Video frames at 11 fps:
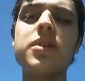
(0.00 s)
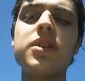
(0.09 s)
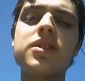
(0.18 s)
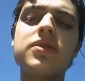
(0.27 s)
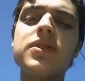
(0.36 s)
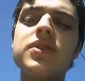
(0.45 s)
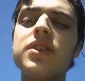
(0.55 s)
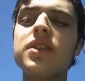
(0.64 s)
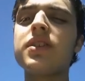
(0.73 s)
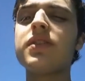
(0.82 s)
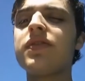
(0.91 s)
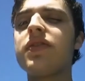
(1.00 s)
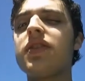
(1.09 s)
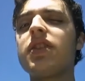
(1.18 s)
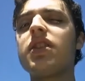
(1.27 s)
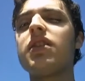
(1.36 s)
amazing movie. If
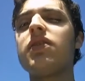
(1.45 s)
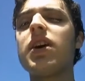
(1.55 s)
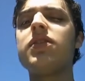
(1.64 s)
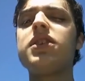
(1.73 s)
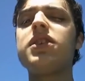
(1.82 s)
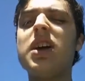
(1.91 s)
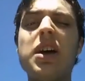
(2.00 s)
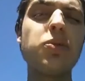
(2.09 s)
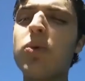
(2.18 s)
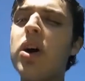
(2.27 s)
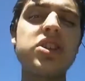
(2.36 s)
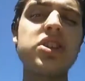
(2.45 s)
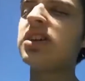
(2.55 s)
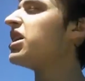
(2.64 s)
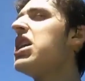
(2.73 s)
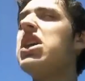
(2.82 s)
you haven't seen it, you have to watch it.